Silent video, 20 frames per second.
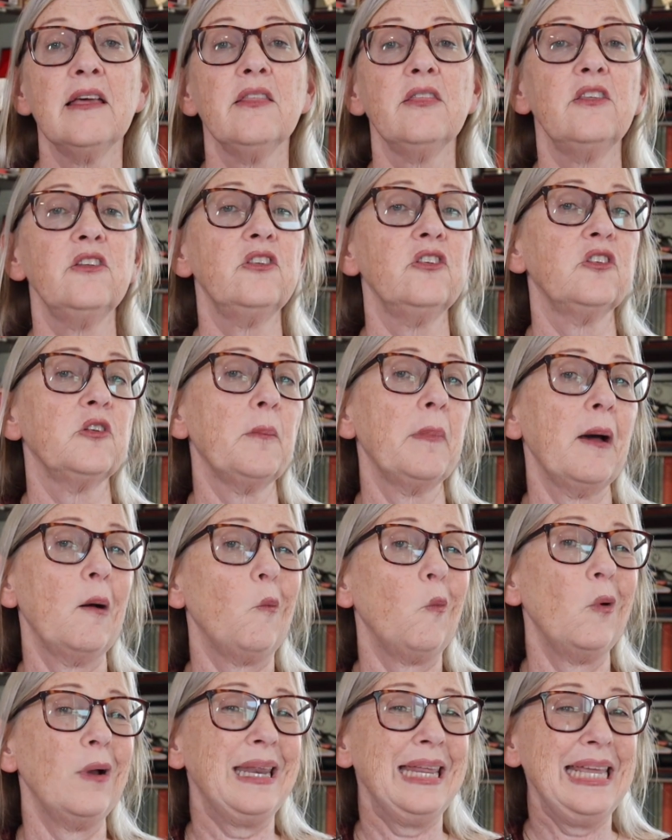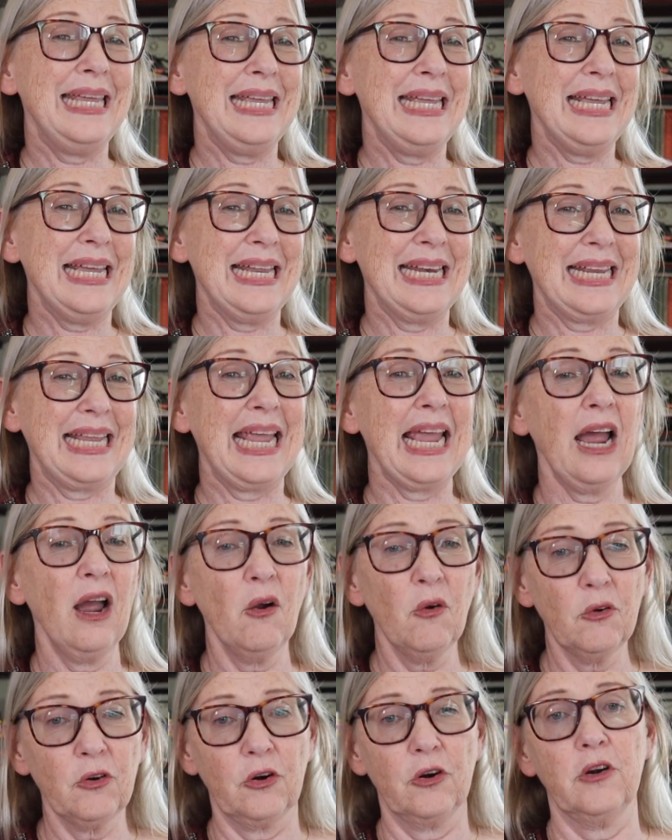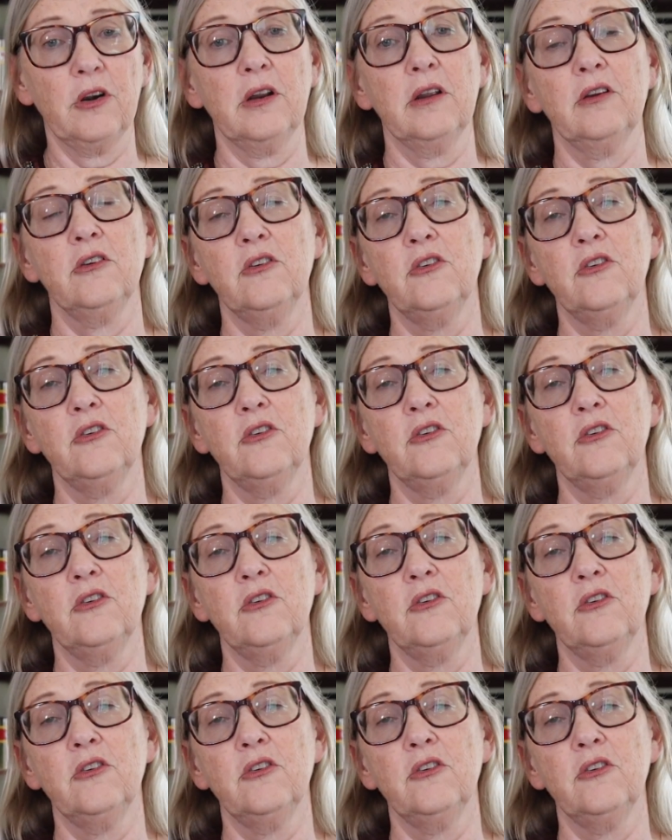This is about what he encountered,